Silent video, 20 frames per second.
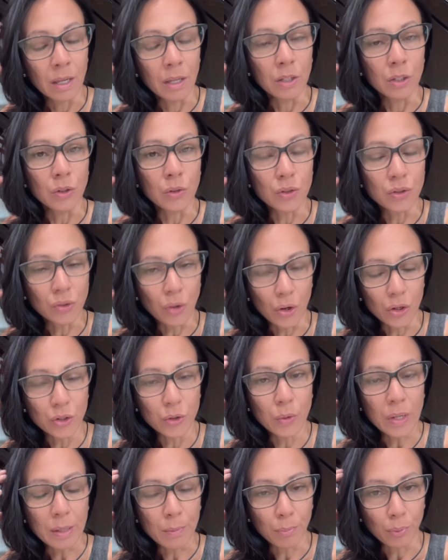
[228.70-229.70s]
You start
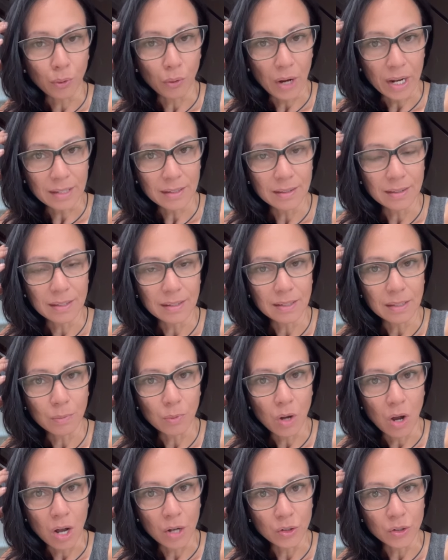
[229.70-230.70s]
to impress the
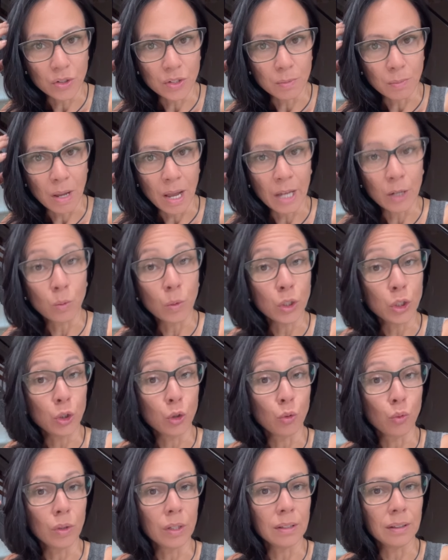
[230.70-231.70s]
subconscious mind when
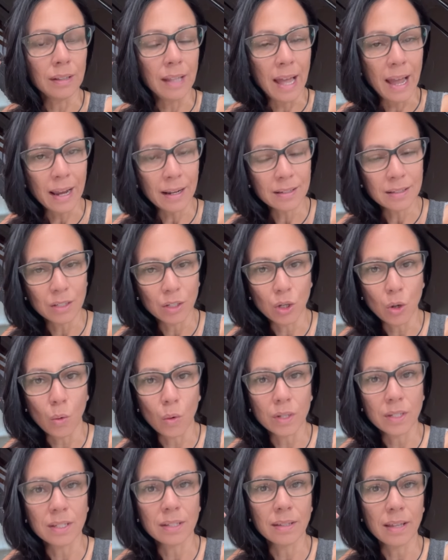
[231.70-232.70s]
you relax and go
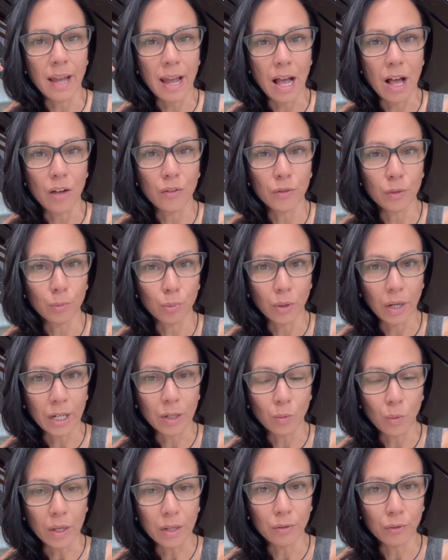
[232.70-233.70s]
into the alpha
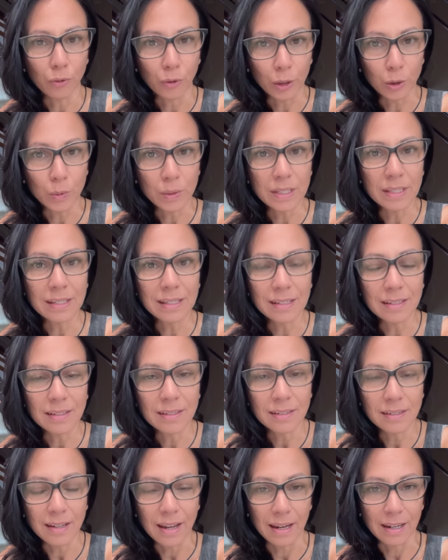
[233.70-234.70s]
brainwave frequency
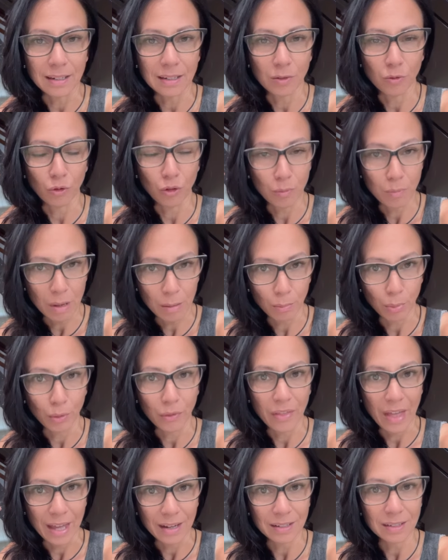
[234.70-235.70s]
state. Remember,
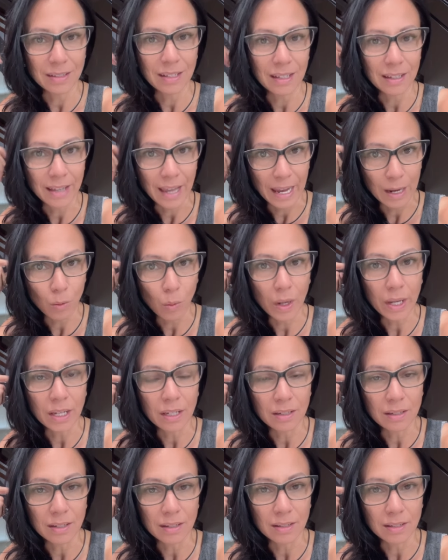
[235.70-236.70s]
that is the gateway
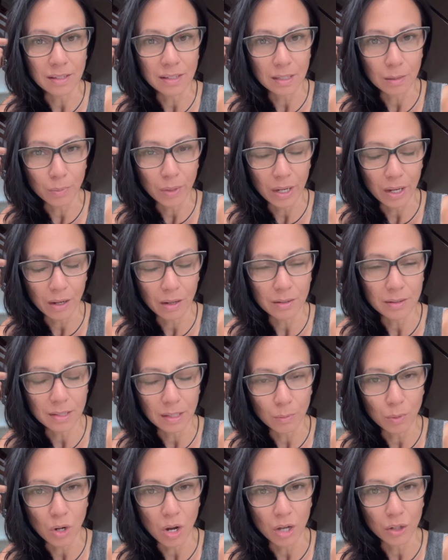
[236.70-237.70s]
into the
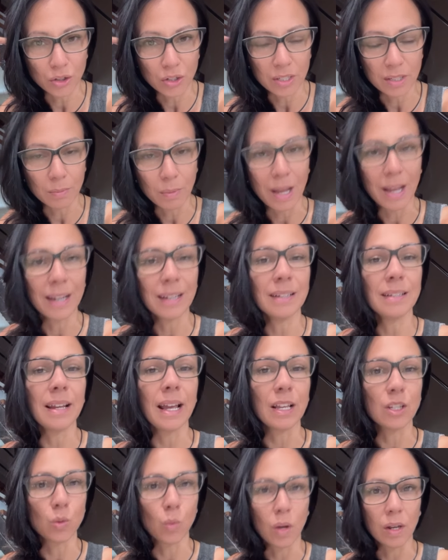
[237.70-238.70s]
subconscious mind
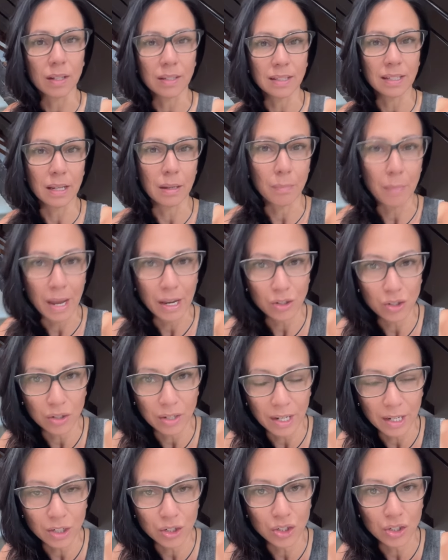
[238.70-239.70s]
as well as the
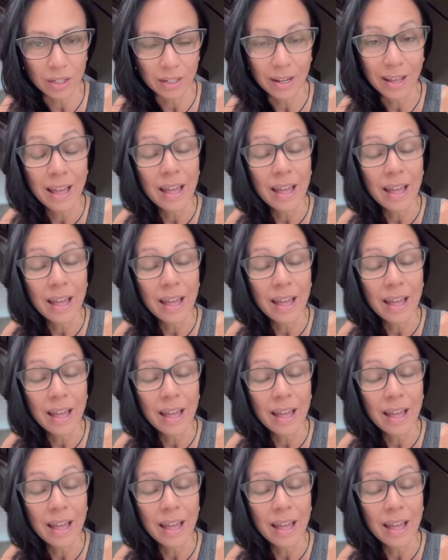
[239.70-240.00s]
imagination.